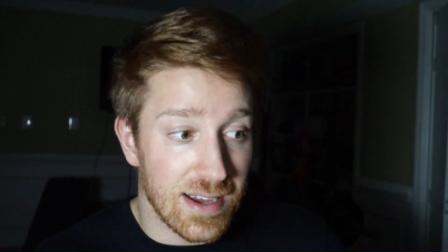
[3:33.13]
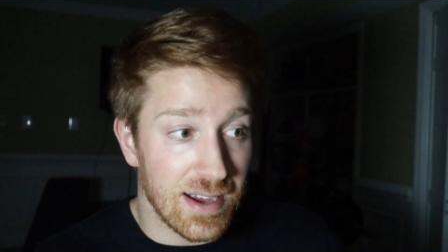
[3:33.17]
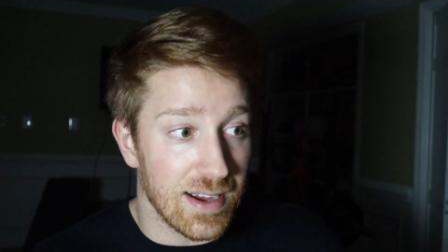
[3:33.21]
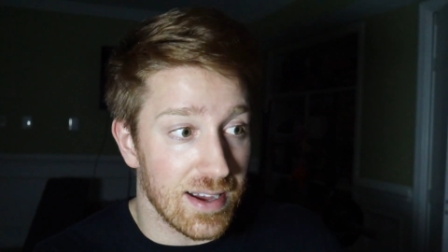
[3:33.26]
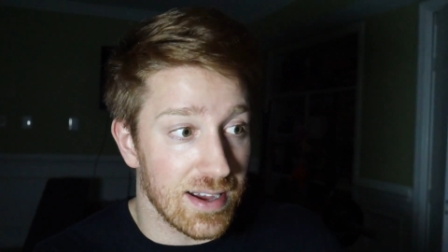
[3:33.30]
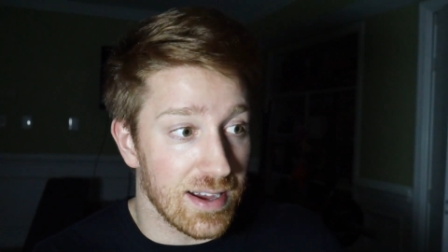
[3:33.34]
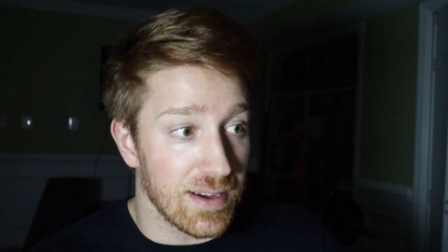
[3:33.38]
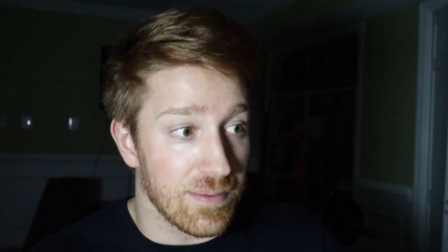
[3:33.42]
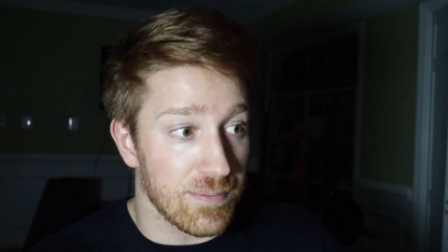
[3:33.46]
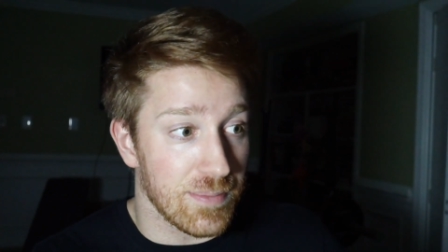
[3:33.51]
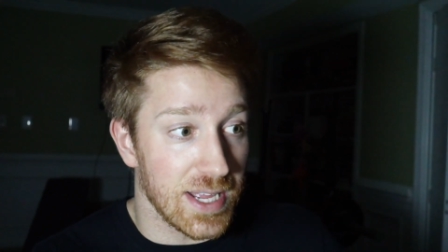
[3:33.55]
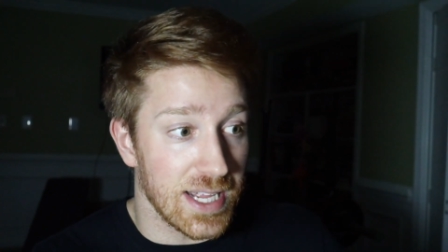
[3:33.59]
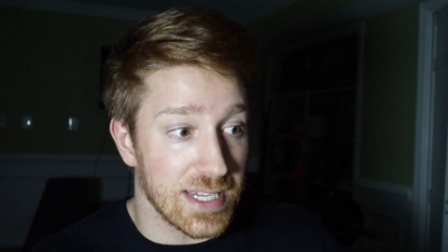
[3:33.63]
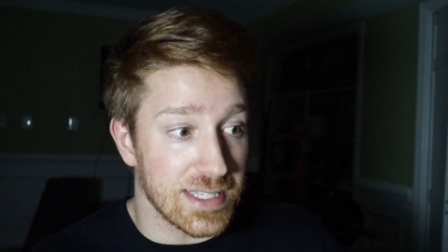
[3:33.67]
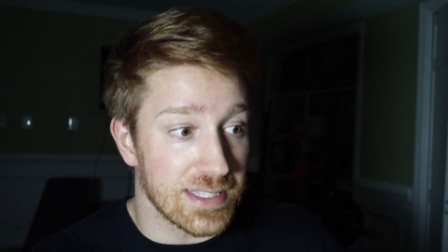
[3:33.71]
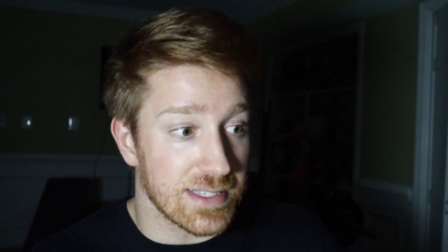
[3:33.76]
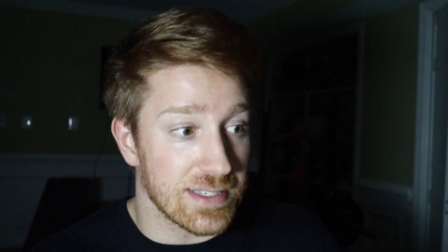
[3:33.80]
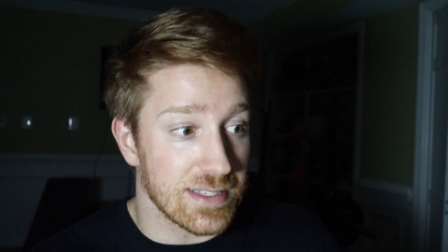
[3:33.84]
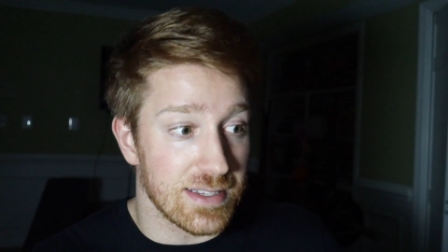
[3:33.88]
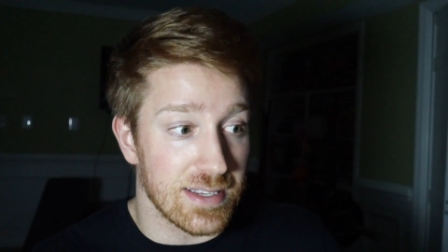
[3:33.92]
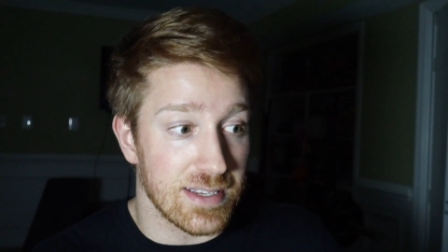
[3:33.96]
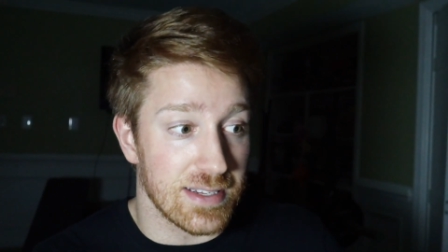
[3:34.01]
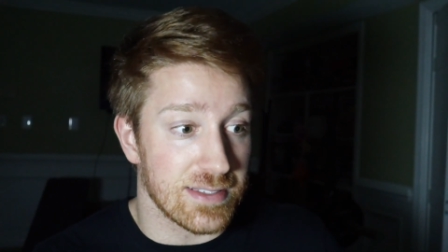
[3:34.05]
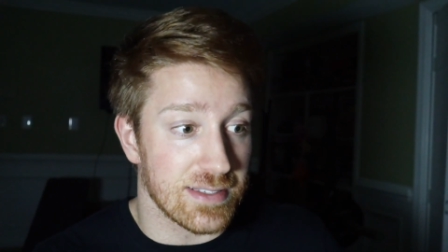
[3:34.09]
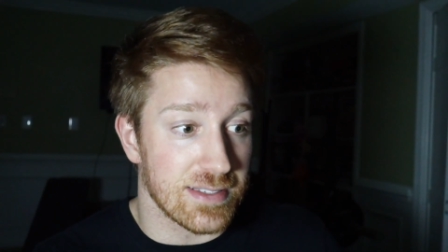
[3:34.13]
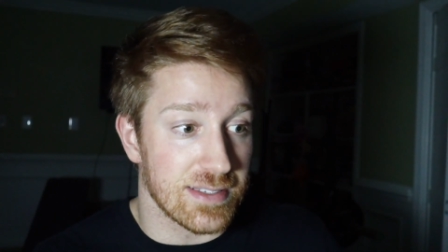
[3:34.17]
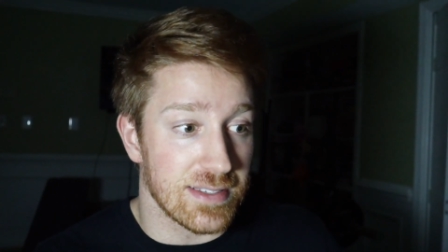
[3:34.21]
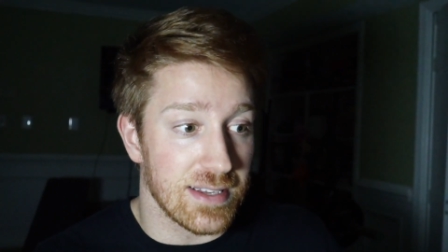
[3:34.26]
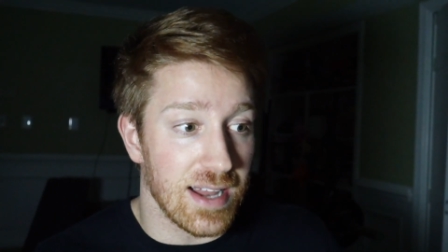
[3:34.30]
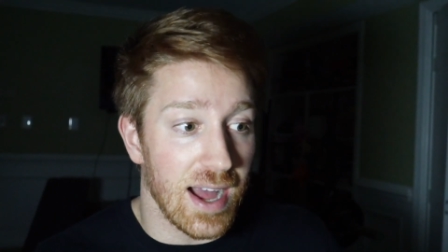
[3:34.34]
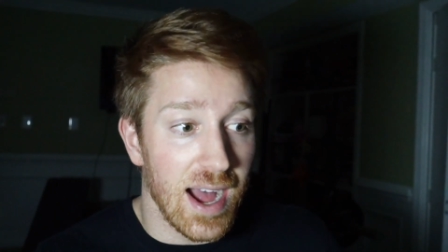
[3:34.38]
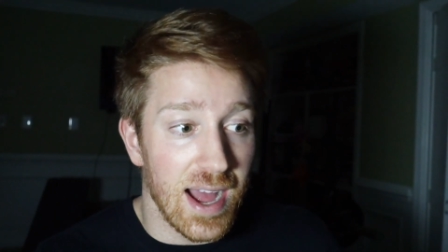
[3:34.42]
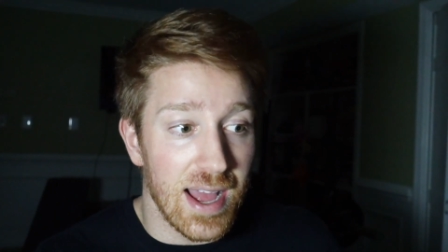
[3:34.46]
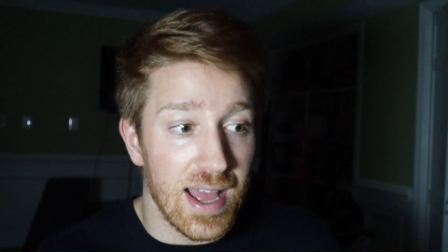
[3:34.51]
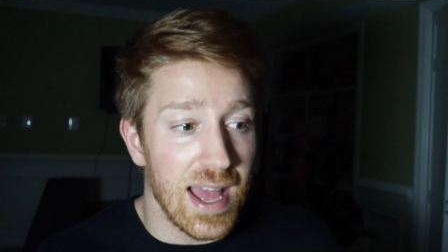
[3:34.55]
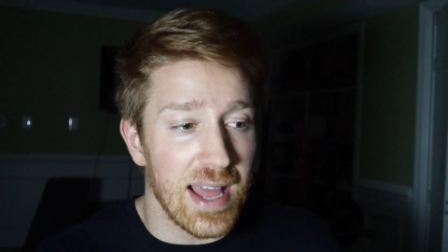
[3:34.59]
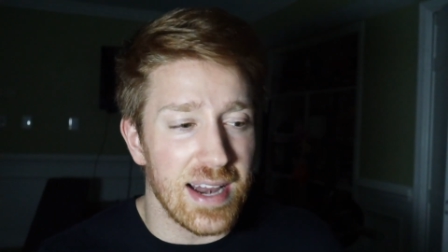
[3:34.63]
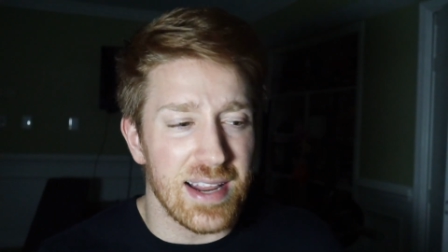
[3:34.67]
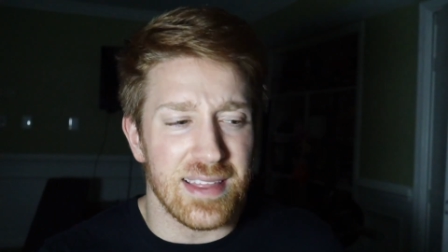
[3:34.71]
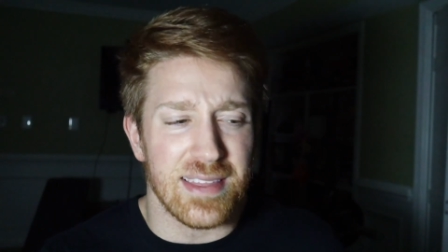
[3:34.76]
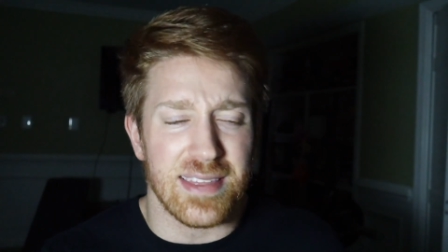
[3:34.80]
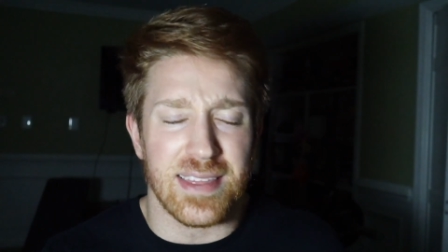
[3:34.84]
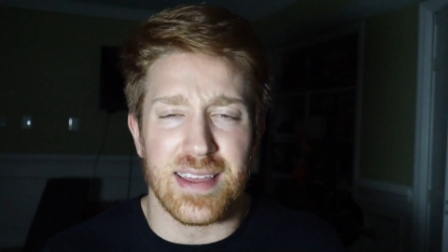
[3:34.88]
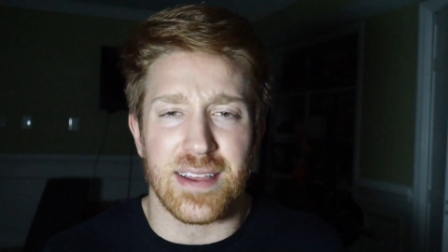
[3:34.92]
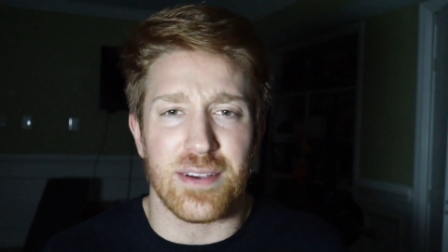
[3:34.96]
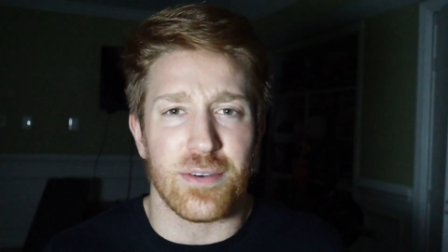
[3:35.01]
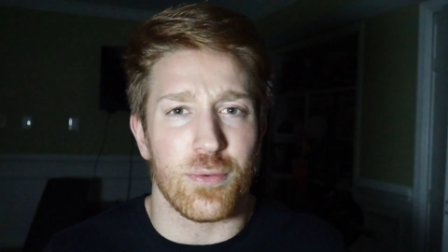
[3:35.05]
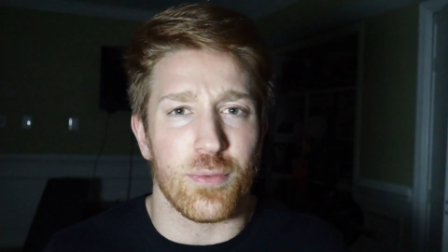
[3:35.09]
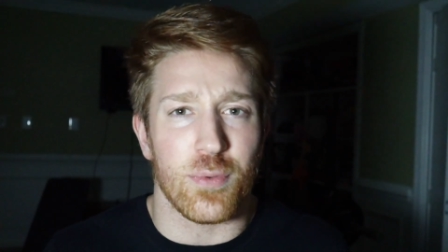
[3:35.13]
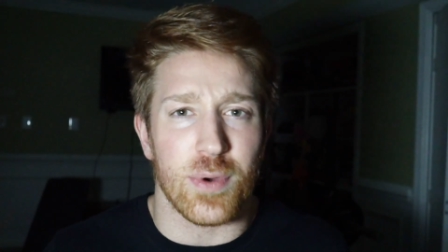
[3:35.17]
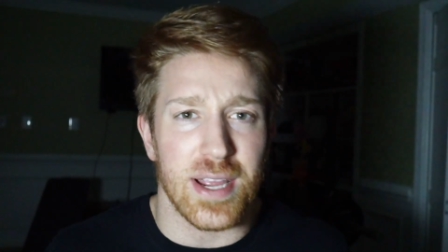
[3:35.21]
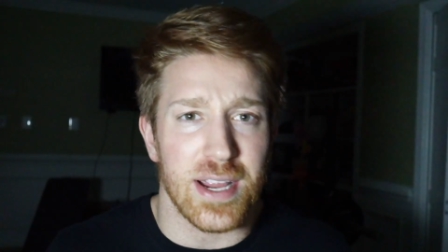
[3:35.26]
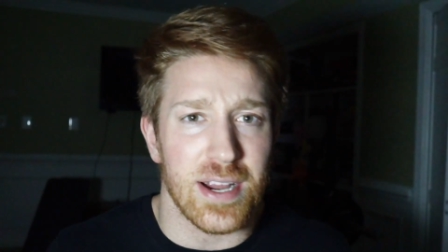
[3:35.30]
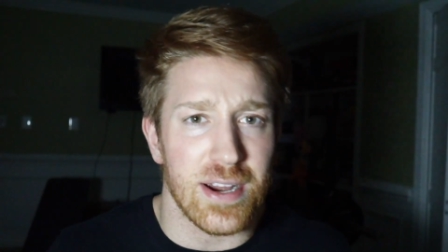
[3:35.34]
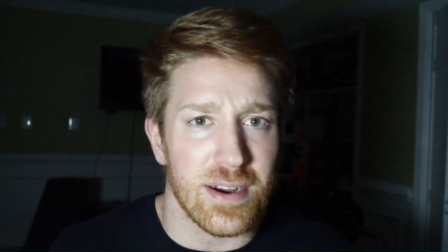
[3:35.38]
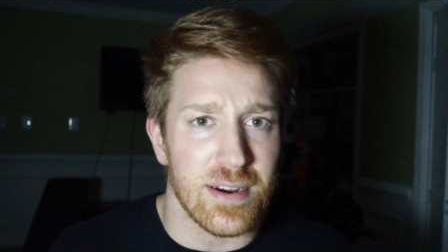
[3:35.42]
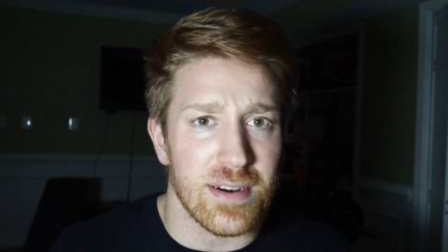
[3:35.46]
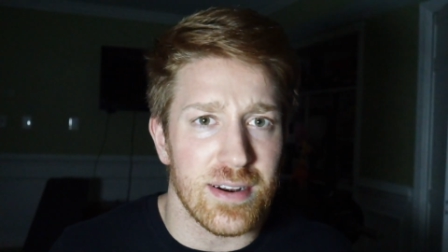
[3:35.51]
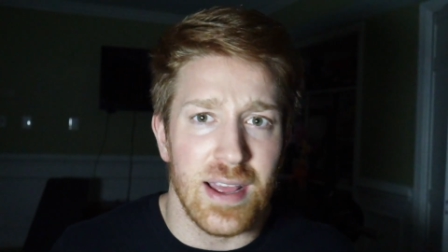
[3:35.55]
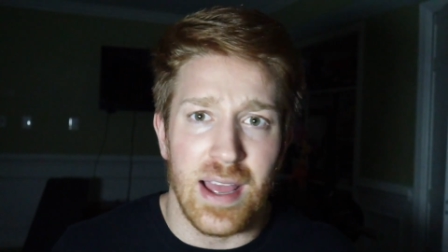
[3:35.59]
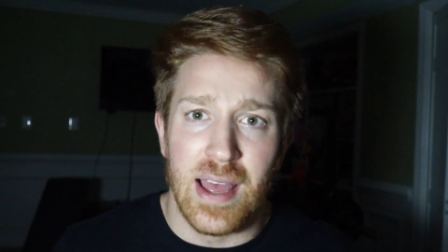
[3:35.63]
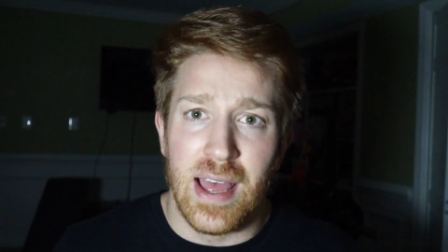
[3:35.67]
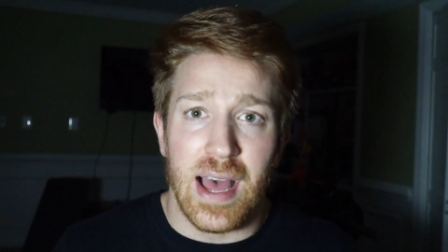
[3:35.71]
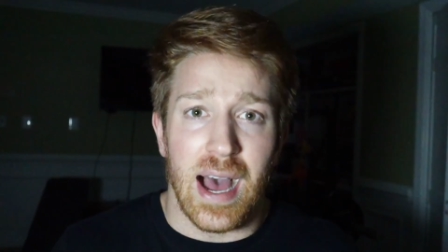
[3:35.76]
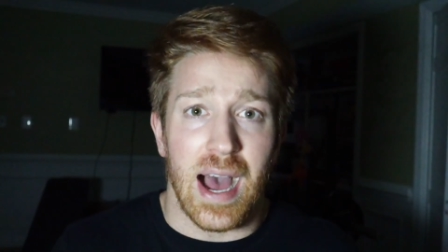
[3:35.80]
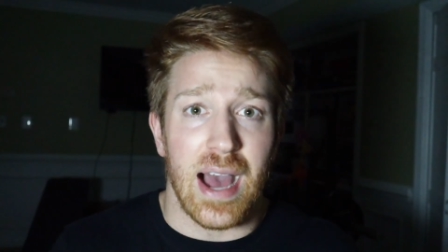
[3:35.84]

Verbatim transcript: um it's it's not anything weird.